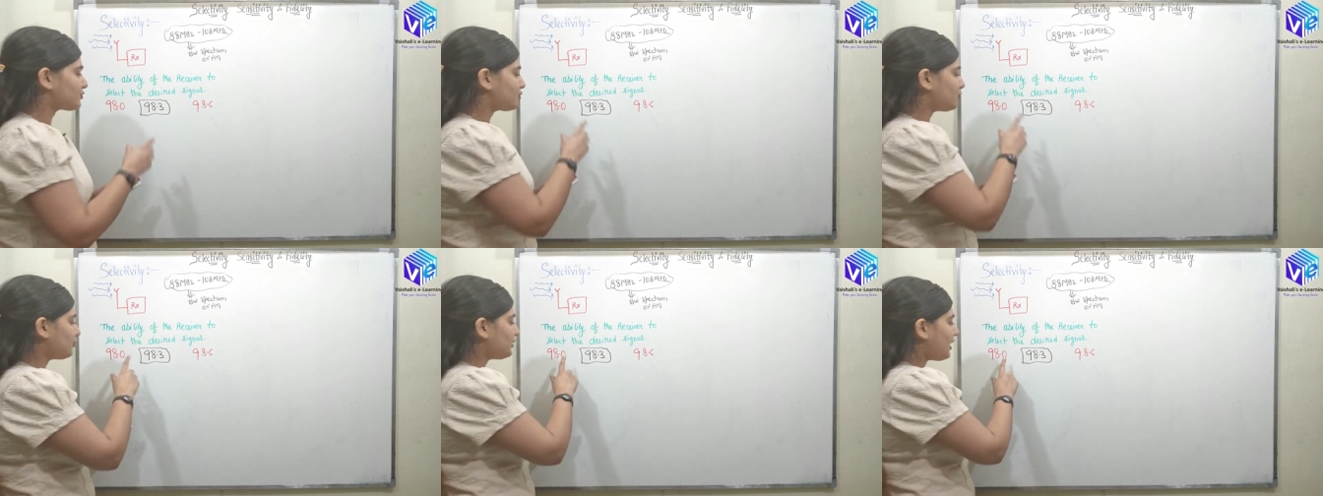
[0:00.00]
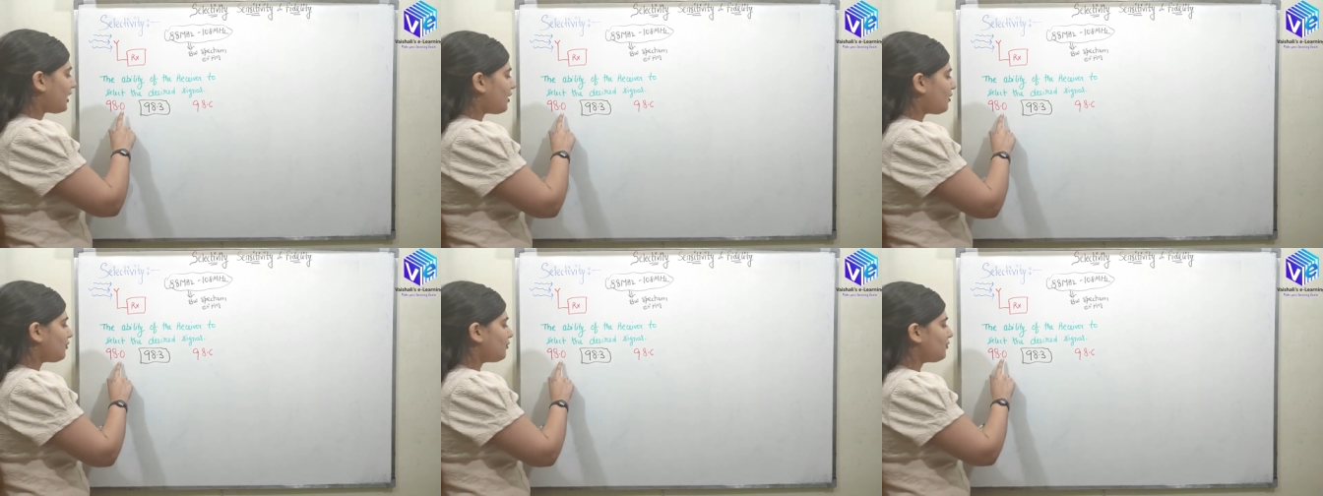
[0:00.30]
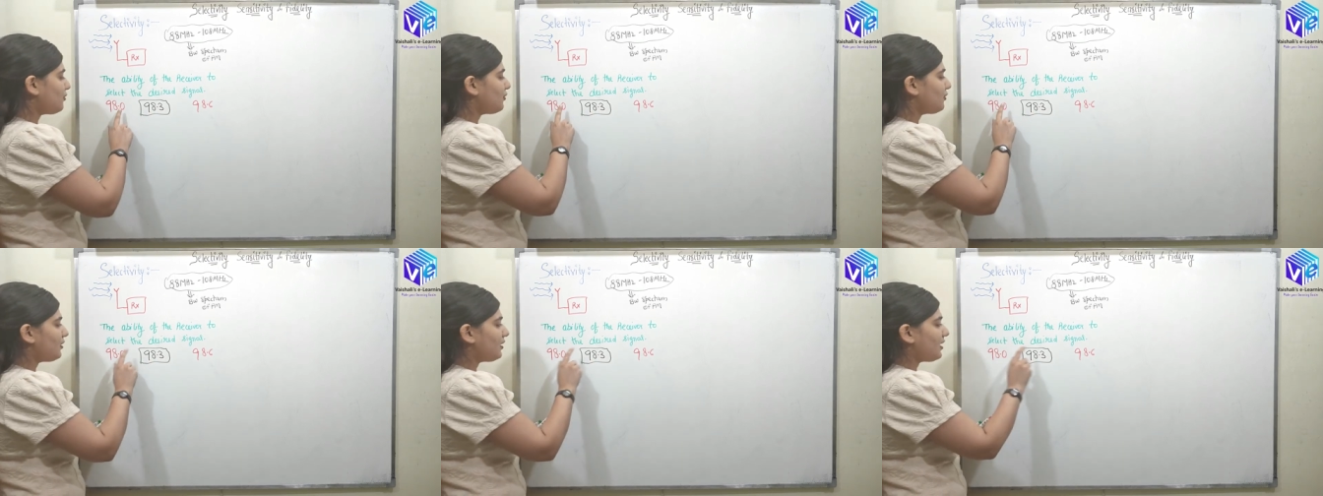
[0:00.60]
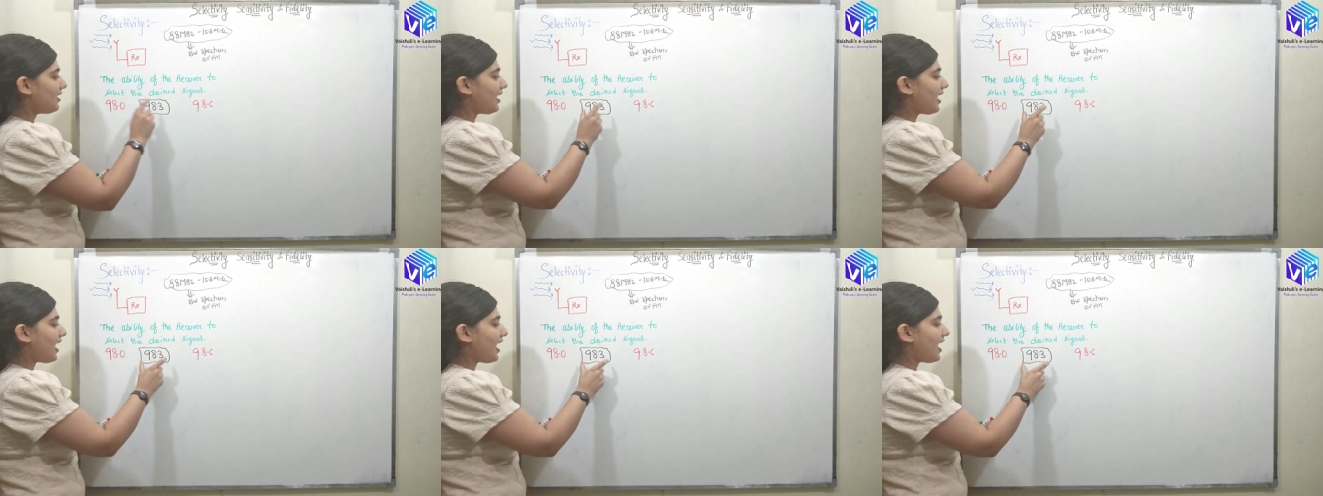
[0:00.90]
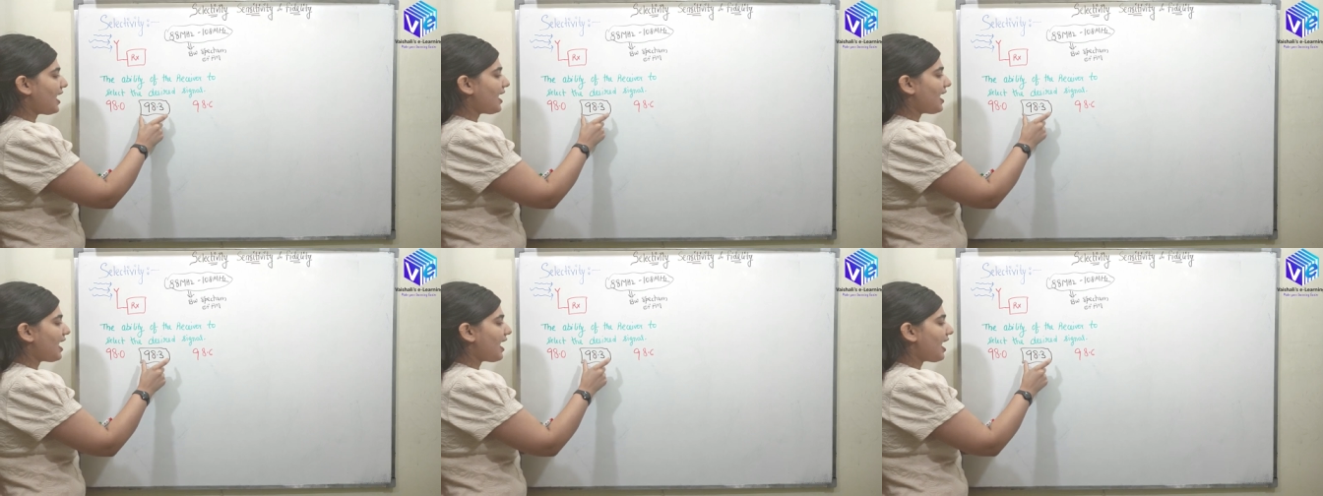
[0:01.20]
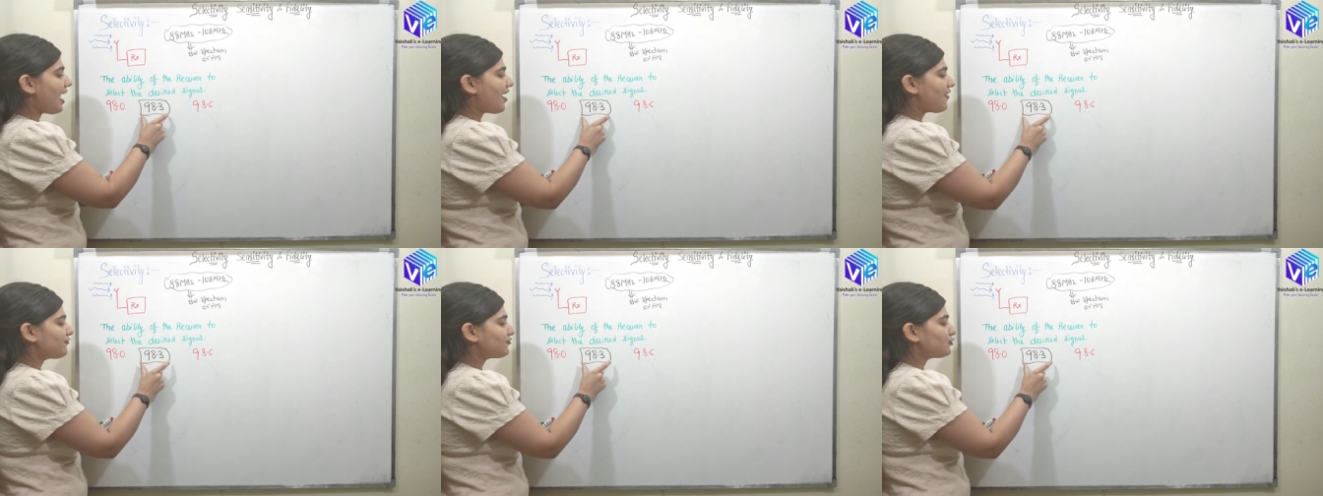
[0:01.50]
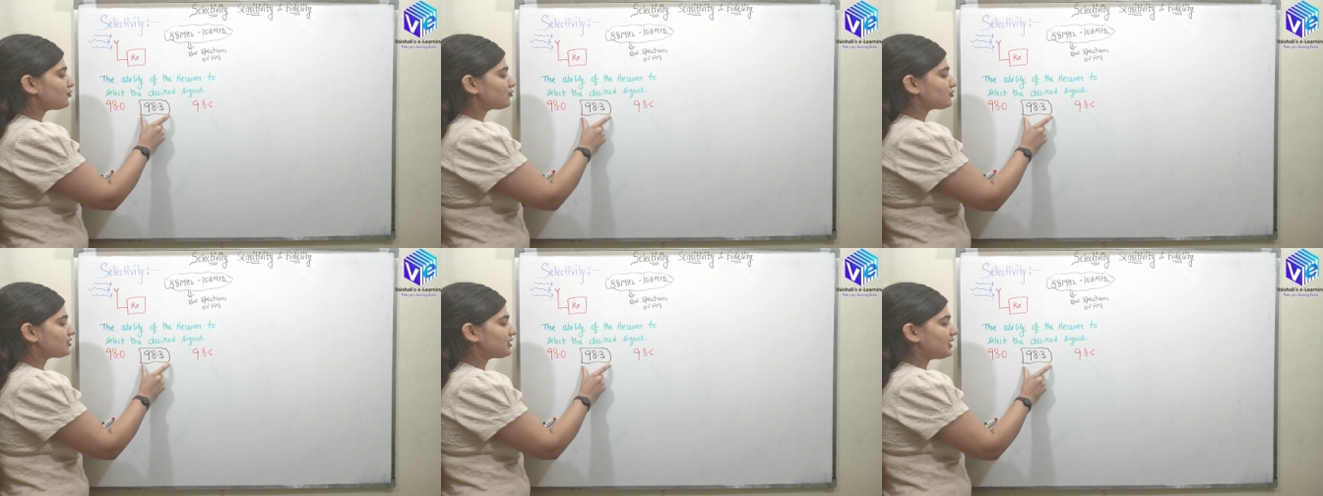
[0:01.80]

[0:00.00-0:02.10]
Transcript: So now I have to